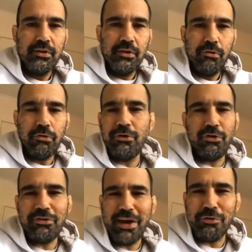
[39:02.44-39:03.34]
cool. So I
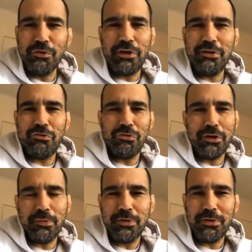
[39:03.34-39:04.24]
just have good things to
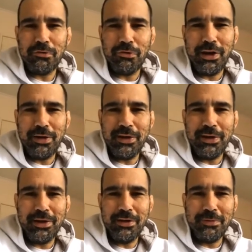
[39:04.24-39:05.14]
talk about Australia. I mean,
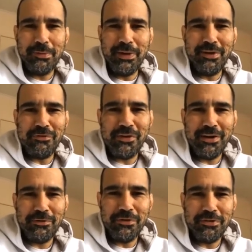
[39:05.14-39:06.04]
I'm a big fan
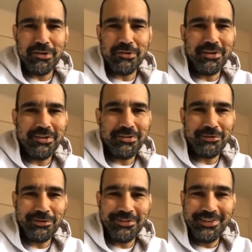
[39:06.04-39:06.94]
of this country.
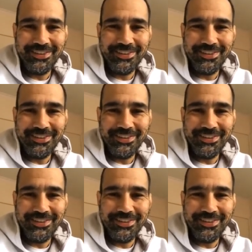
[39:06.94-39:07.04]
So